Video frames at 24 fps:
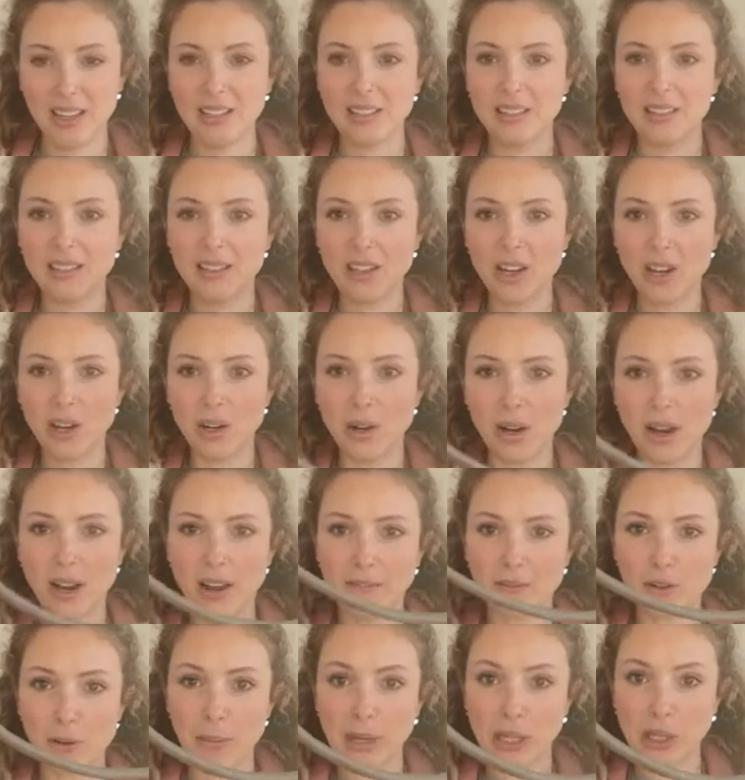So I've
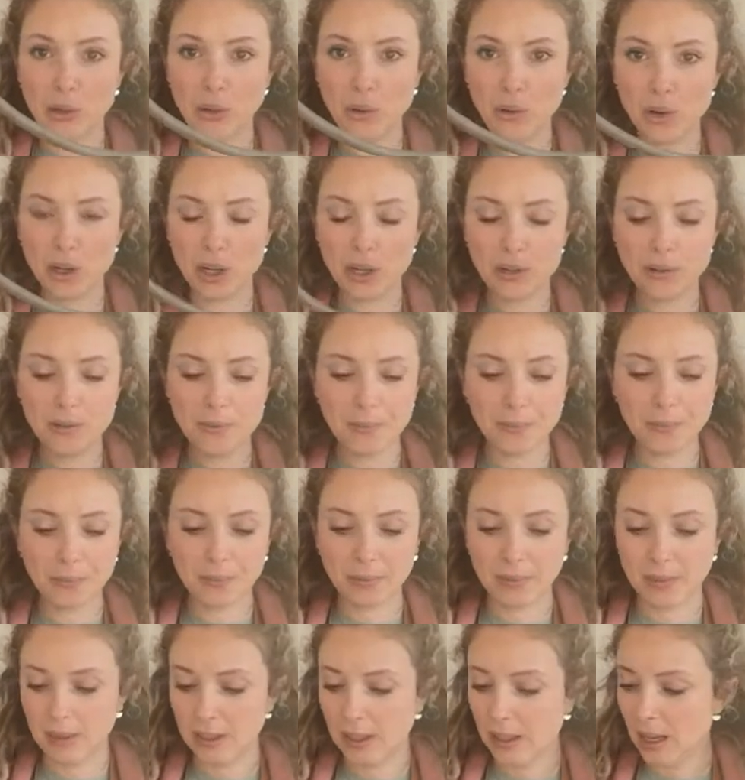got my coil
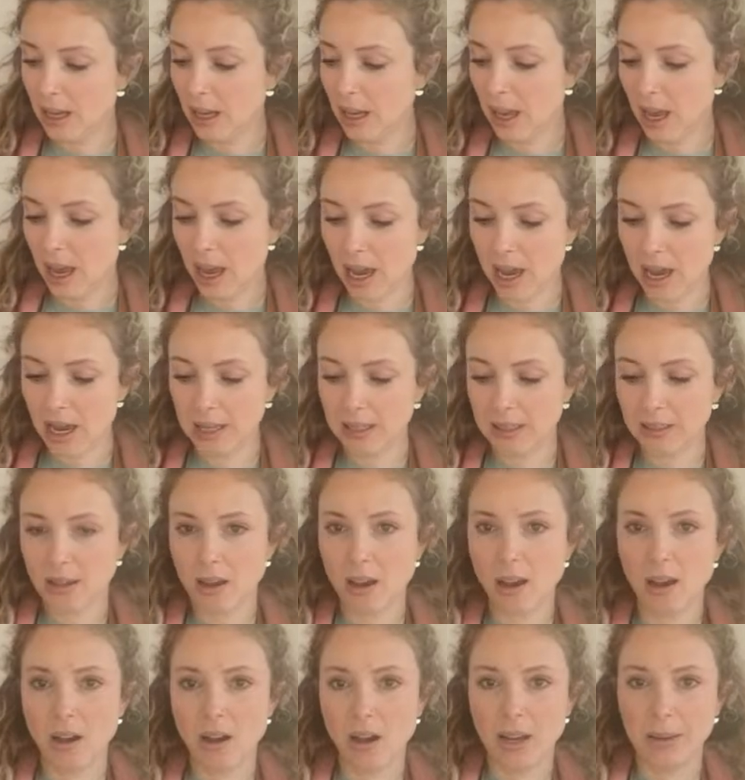and
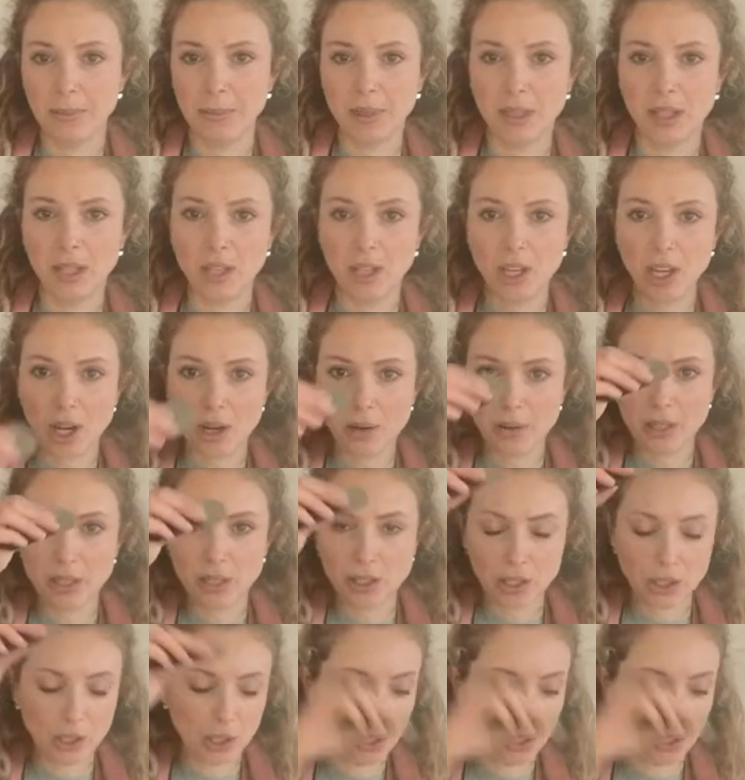I'm going